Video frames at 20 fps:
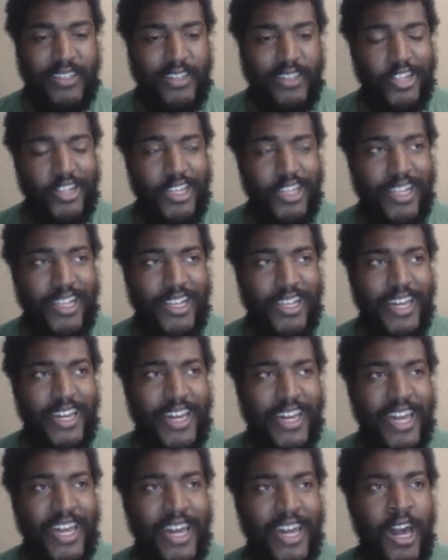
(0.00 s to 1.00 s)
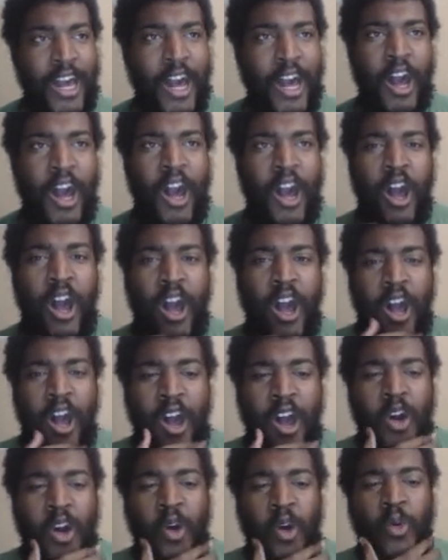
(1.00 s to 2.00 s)
to the GLAA,
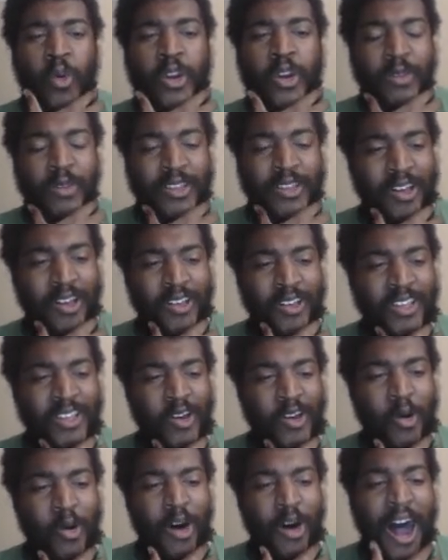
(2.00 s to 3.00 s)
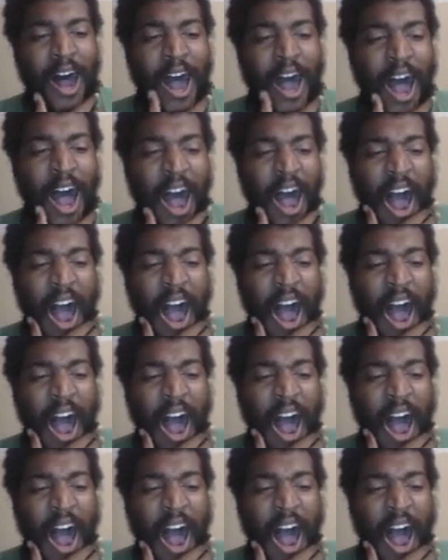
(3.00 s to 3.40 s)
which was also